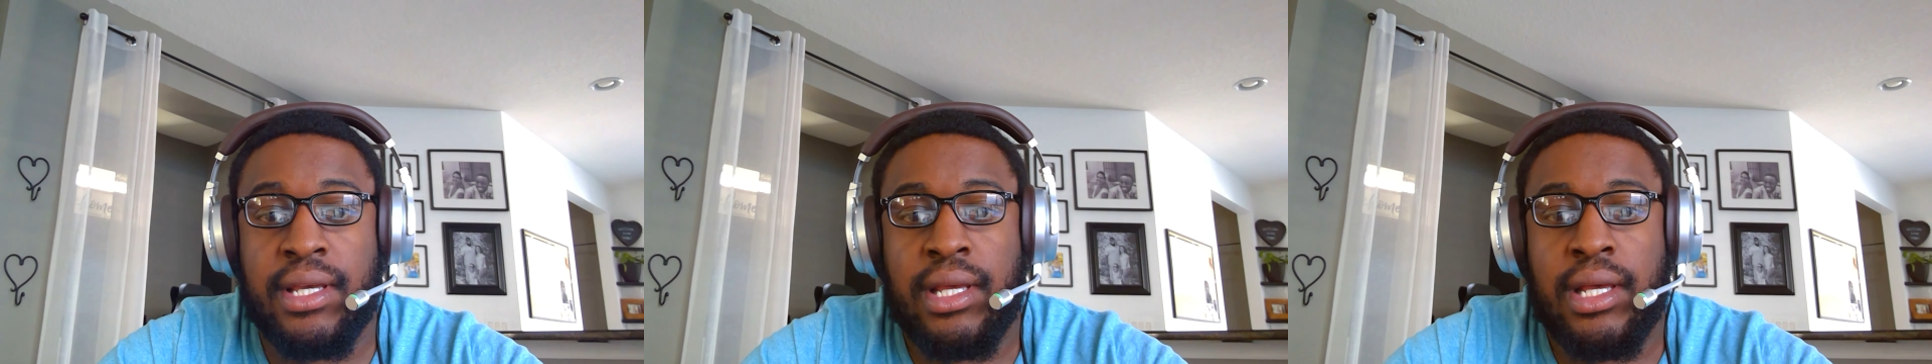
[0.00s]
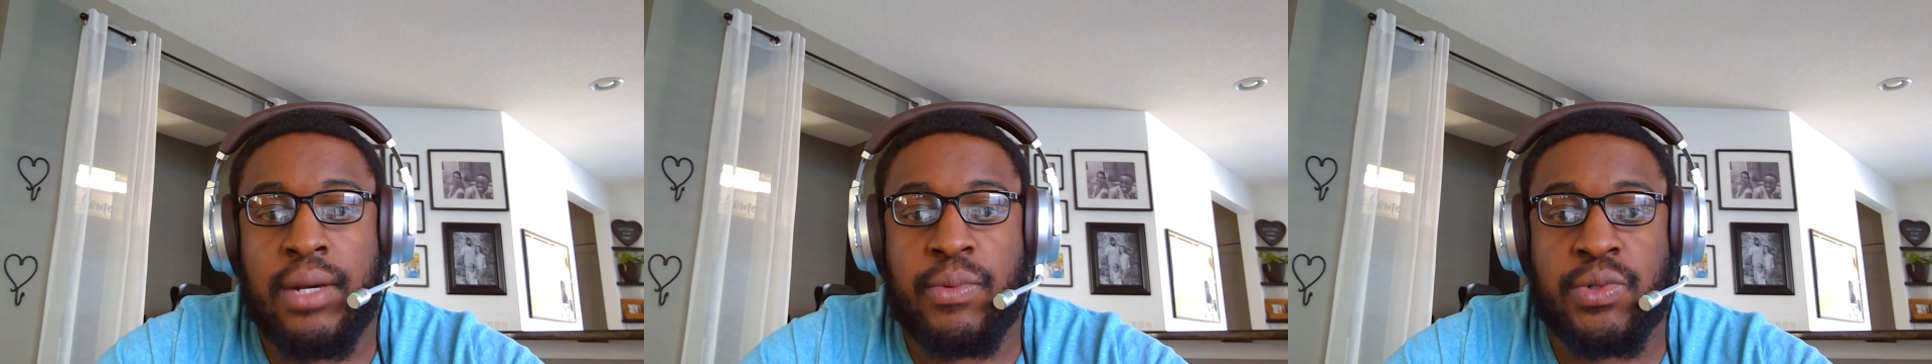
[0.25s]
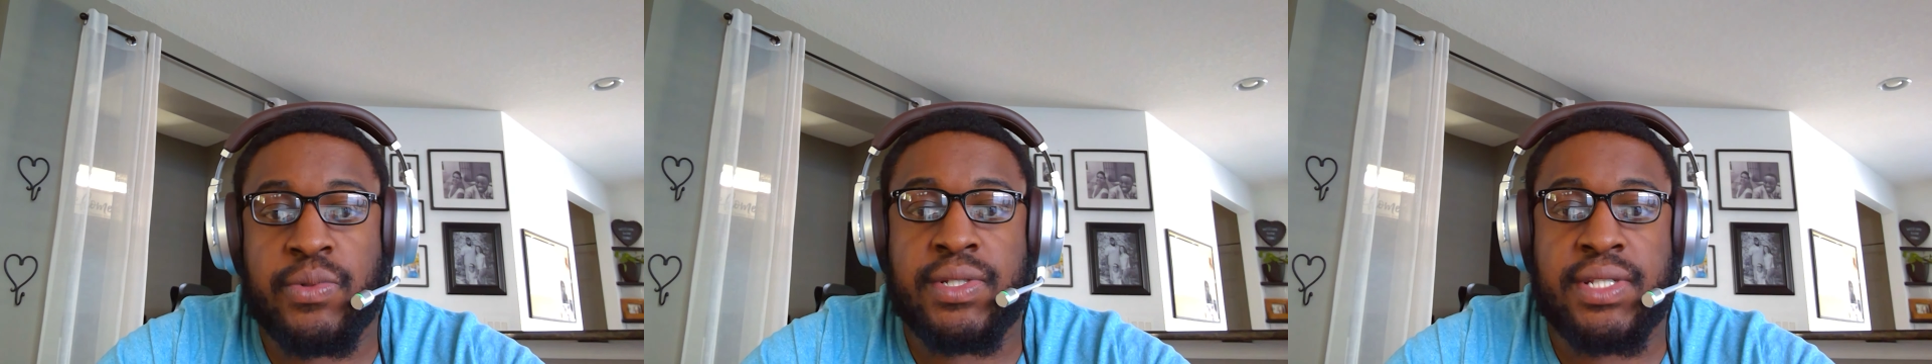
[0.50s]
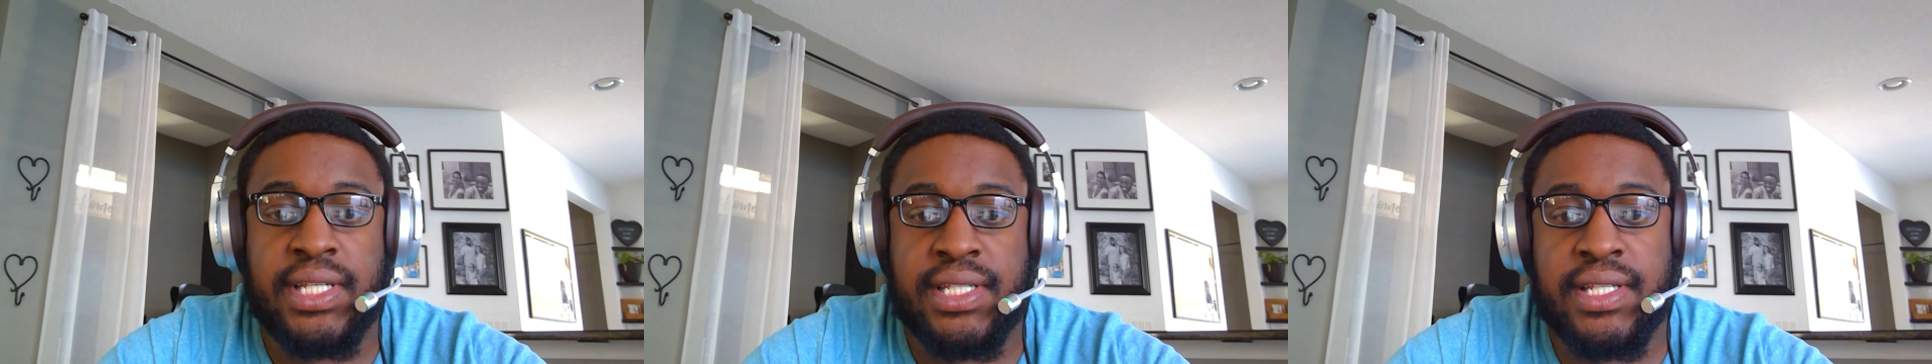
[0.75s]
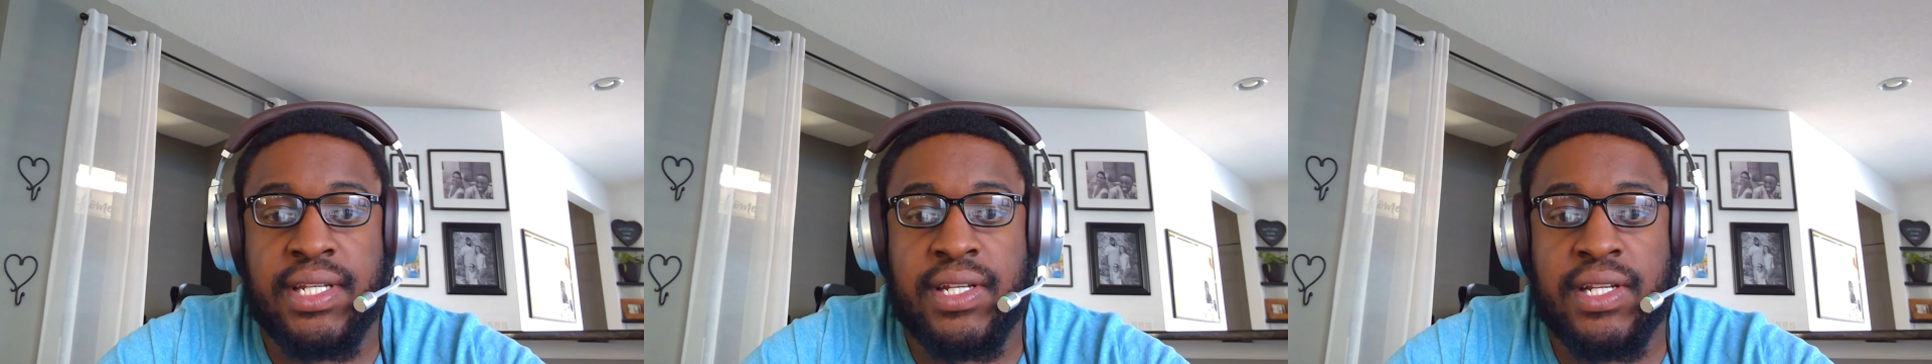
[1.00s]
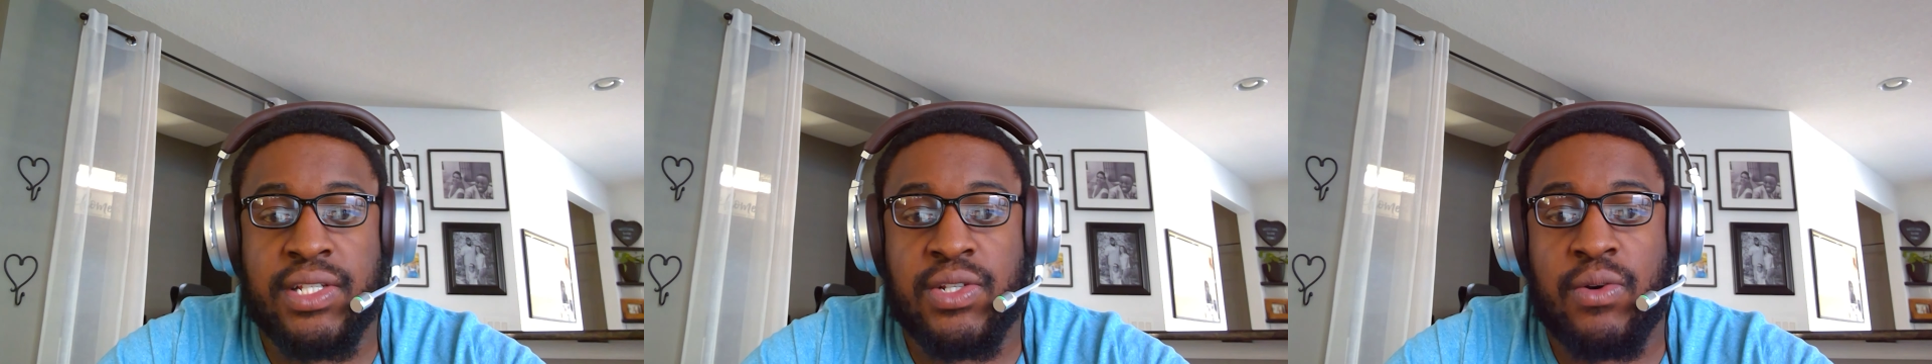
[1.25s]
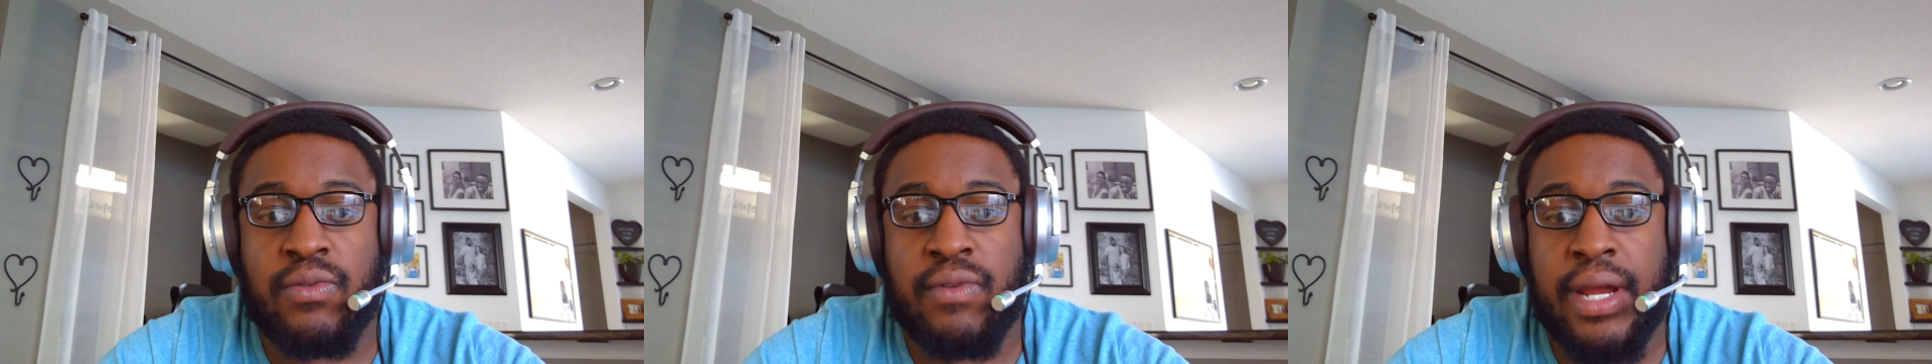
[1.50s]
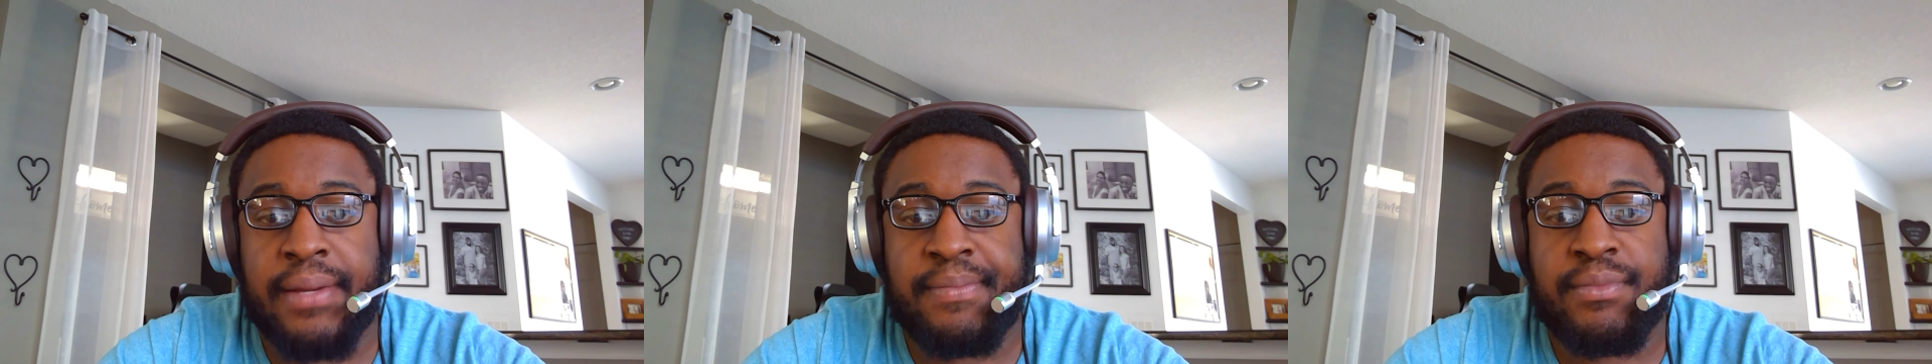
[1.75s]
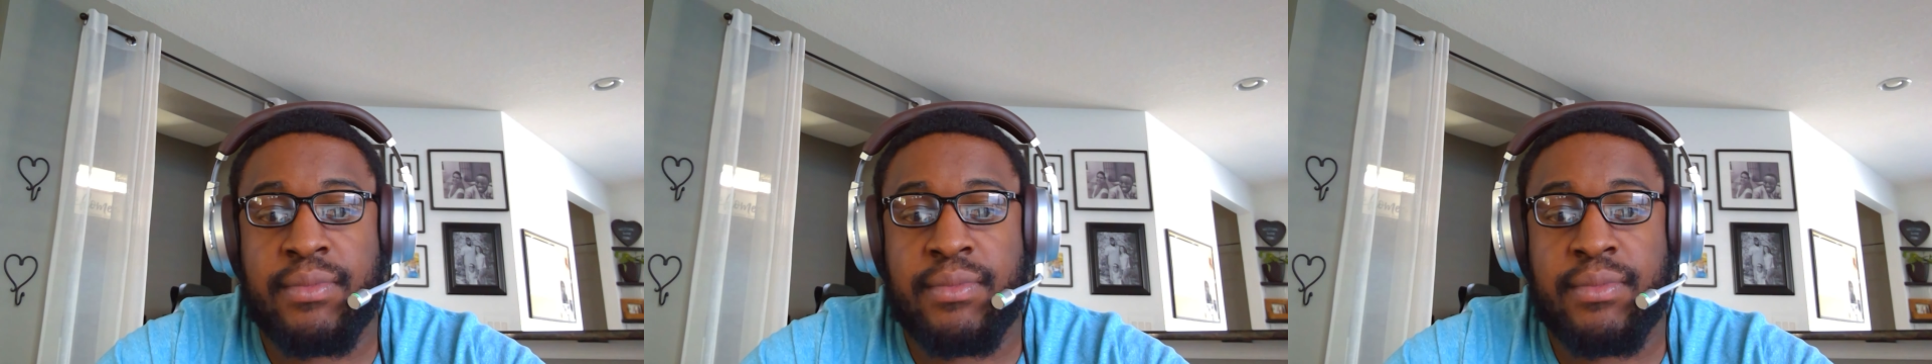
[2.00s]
which was decent in its own right.